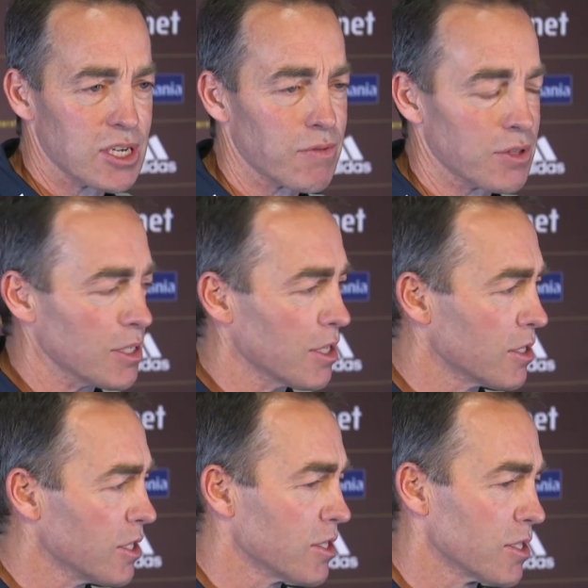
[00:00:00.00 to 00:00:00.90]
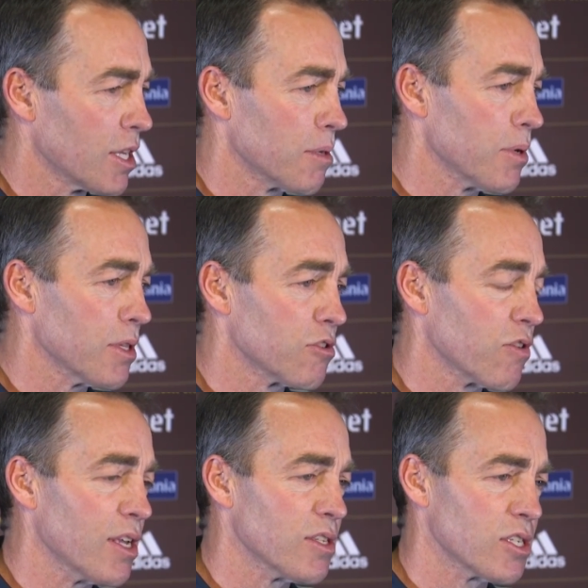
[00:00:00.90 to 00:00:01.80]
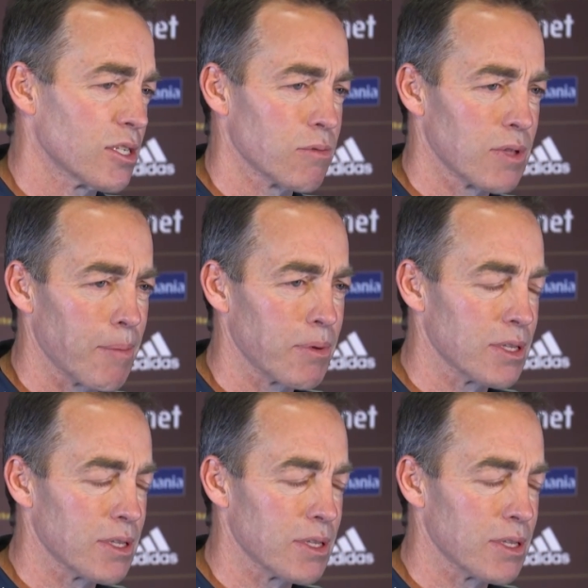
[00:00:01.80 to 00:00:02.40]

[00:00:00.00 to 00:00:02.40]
and everything that this is going to be the transition that will happen